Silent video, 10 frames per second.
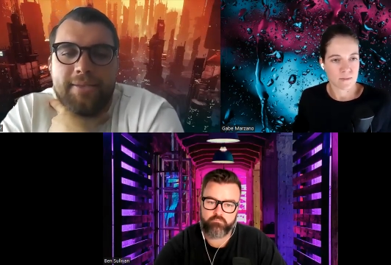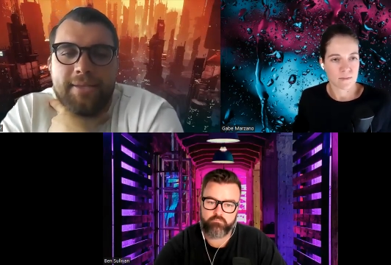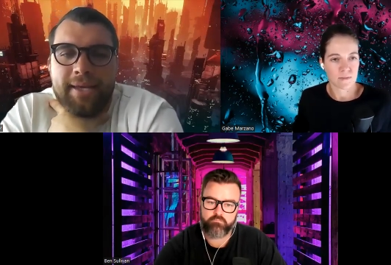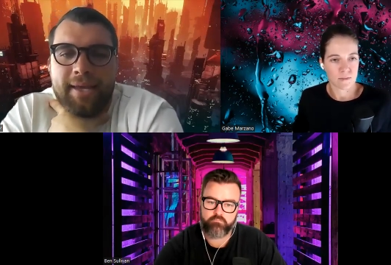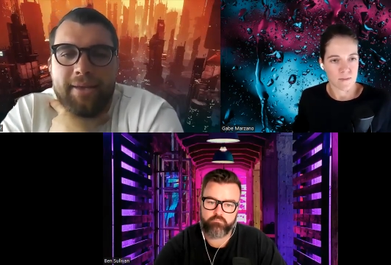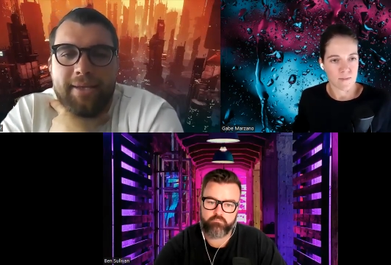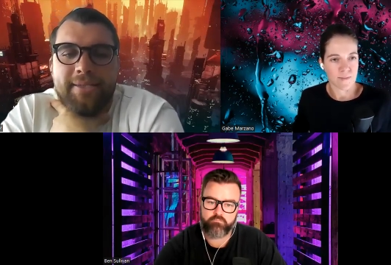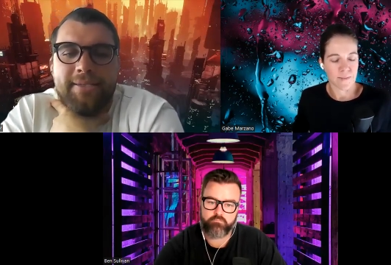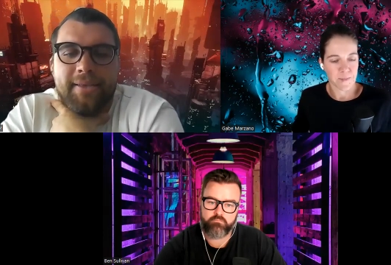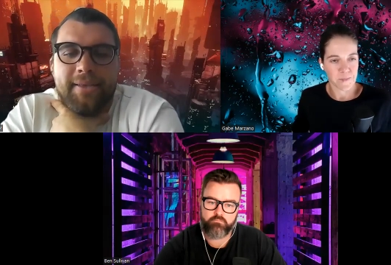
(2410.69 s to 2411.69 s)
Speaker 1: that's again,
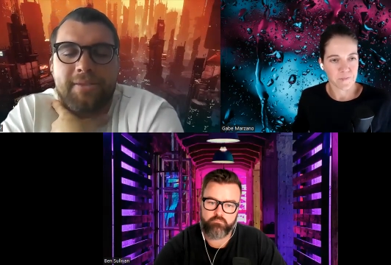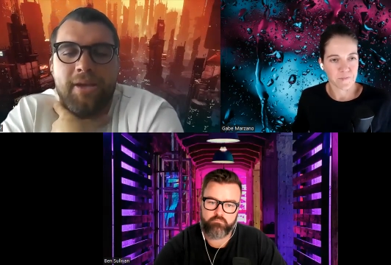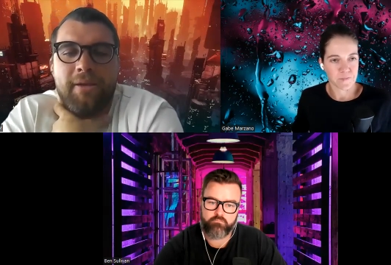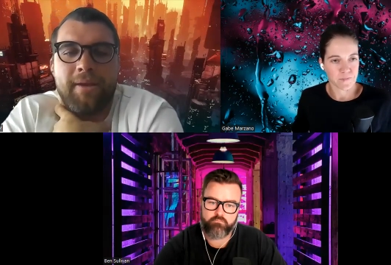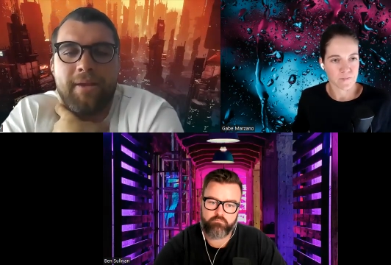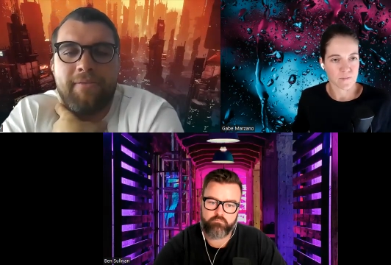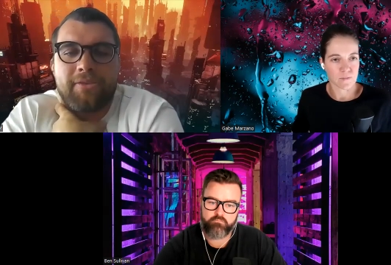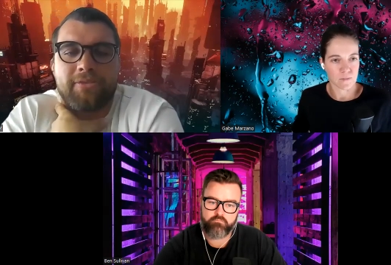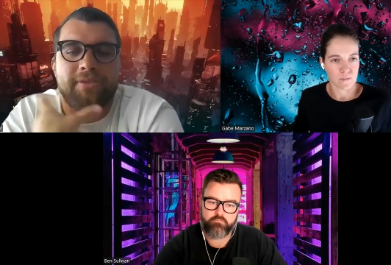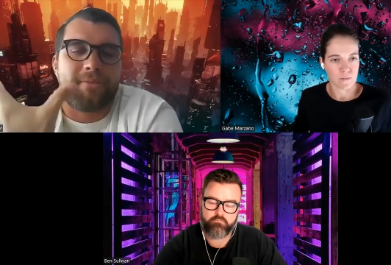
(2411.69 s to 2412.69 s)
like you said, there's so
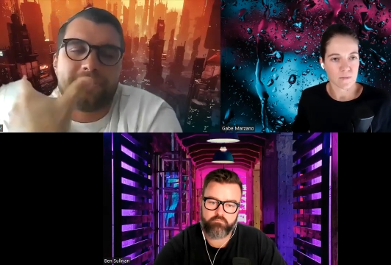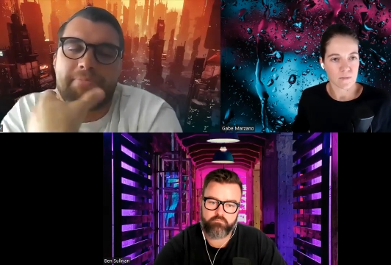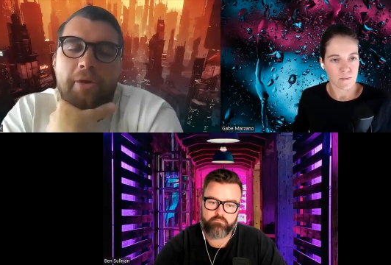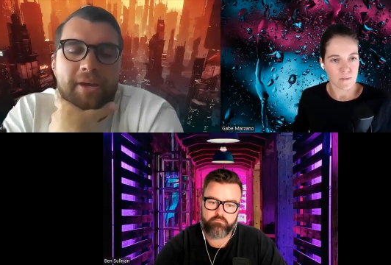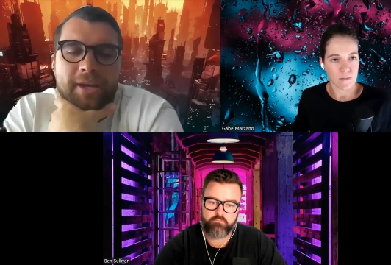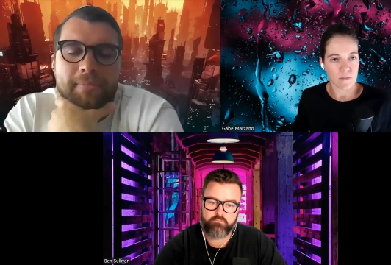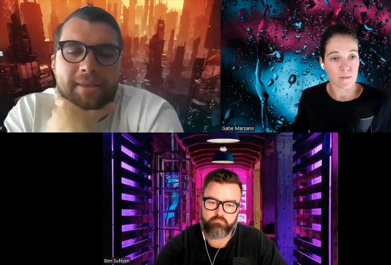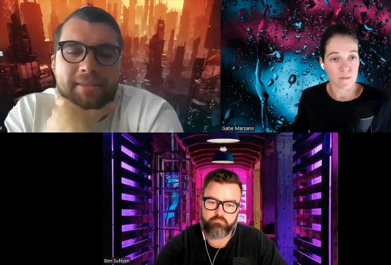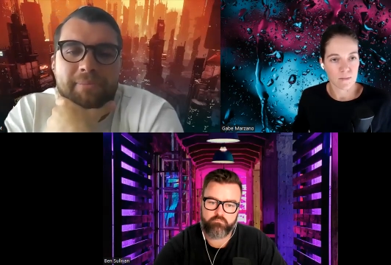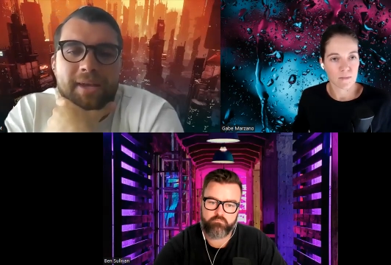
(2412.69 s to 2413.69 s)
many veterans that have spoken
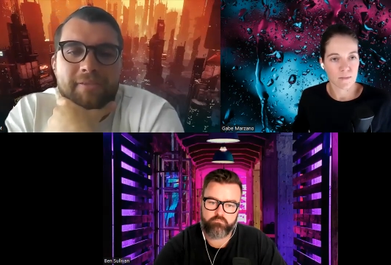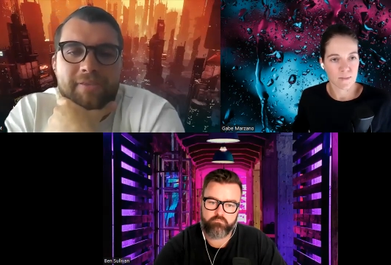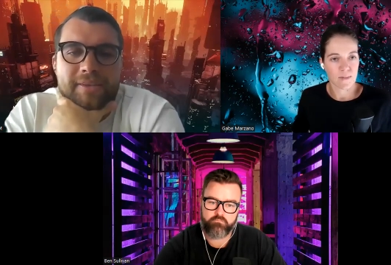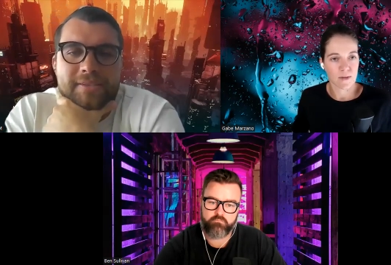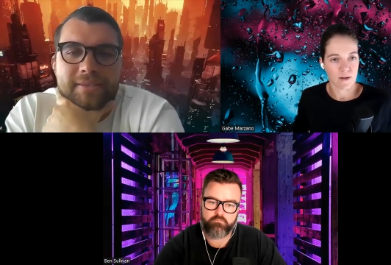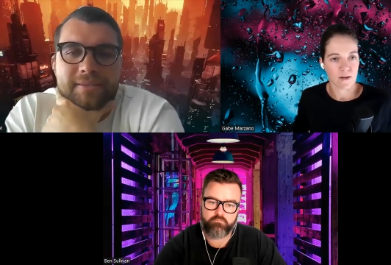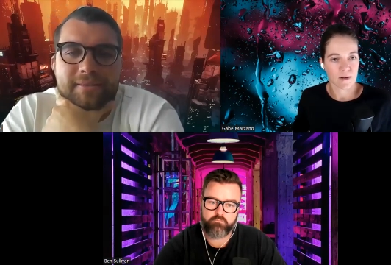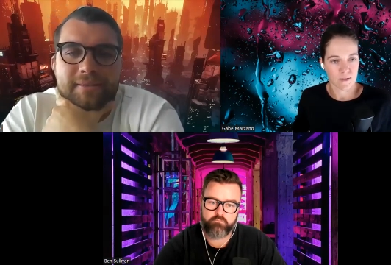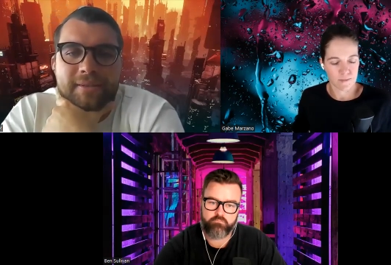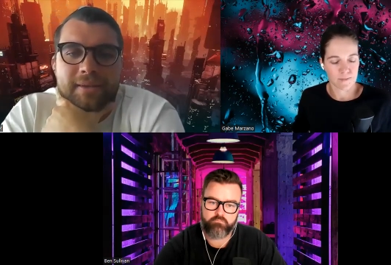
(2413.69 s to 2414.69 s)
about the benefits
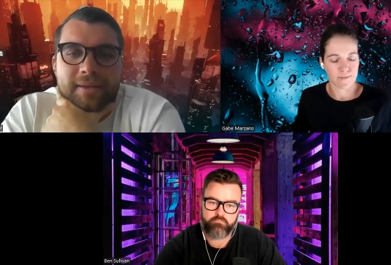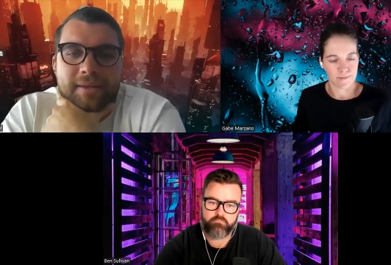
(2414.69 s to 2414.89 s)
and